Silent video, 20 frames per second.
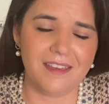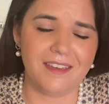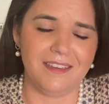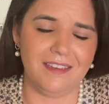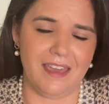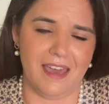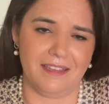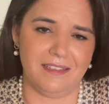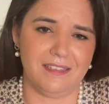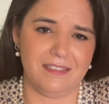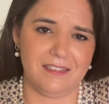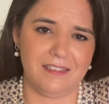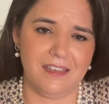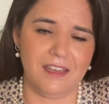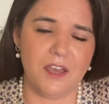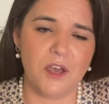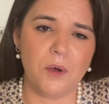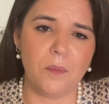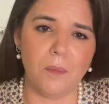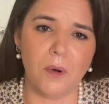Yes,
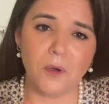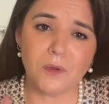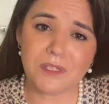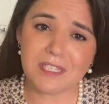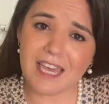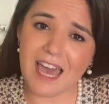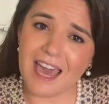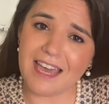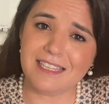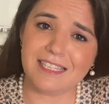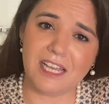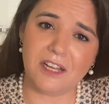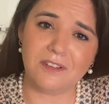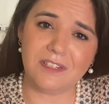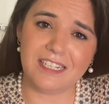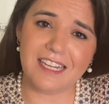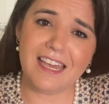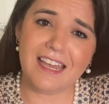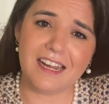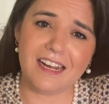most guides
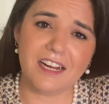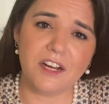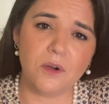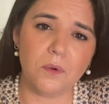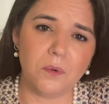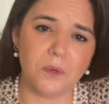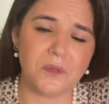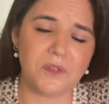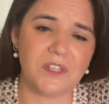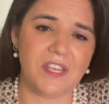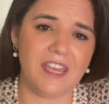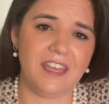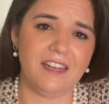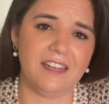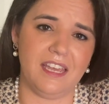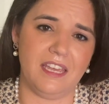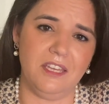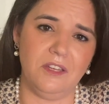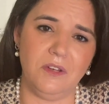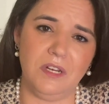out there will say
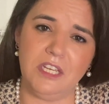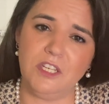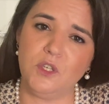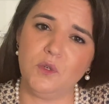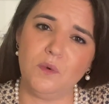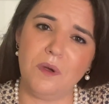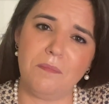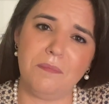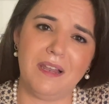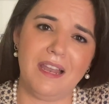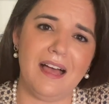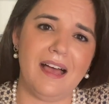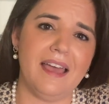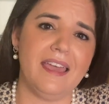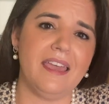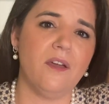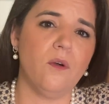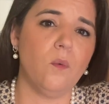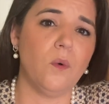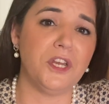that you need to
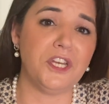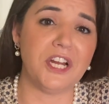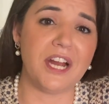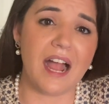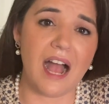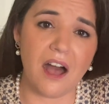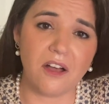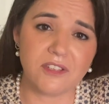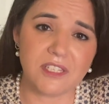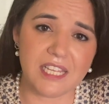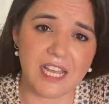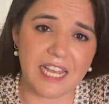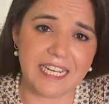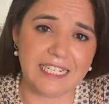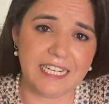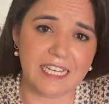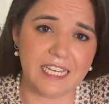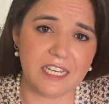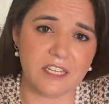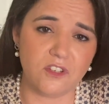apply when you're outside
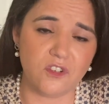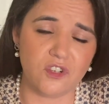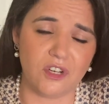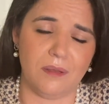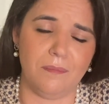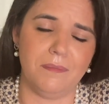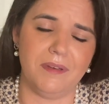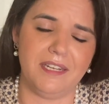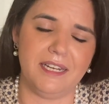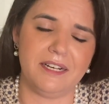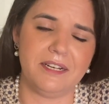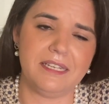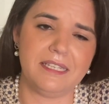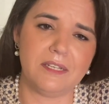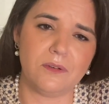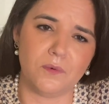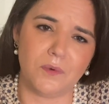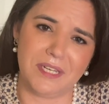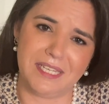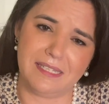the country, but there is
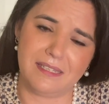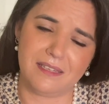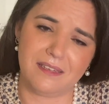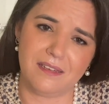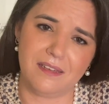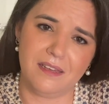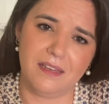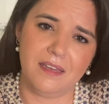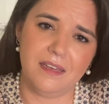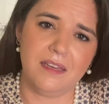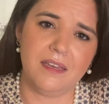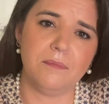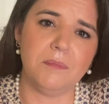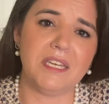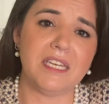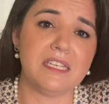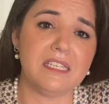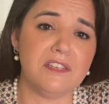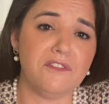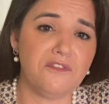a risk.
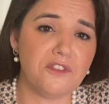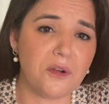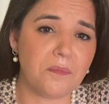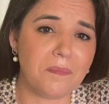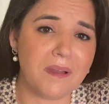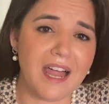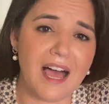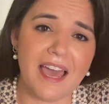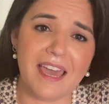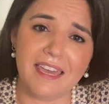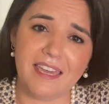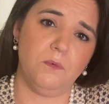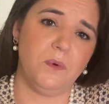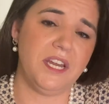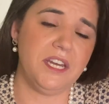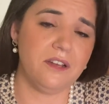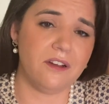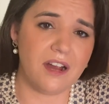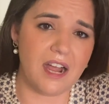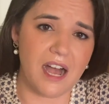Because if you apply
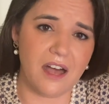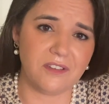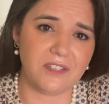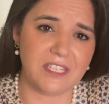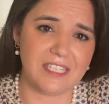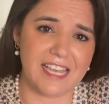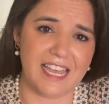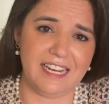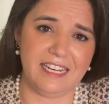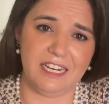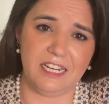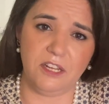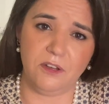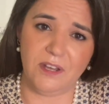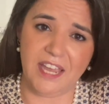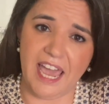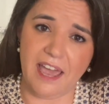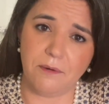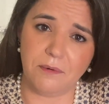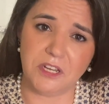when you're outside and you
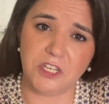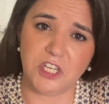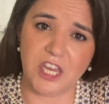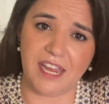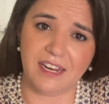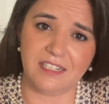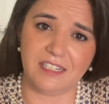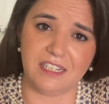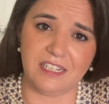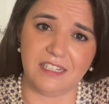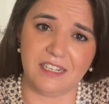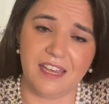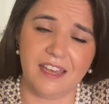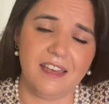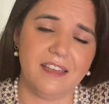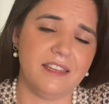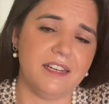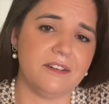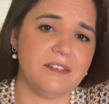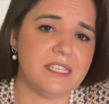get rejected,
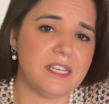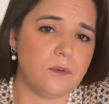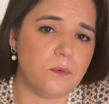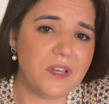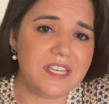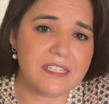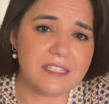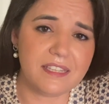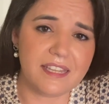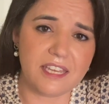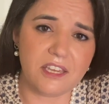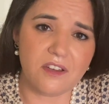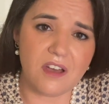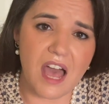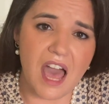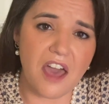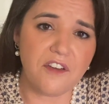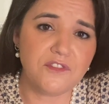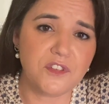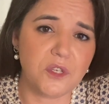there is a risk that you
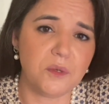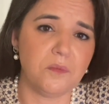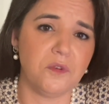have to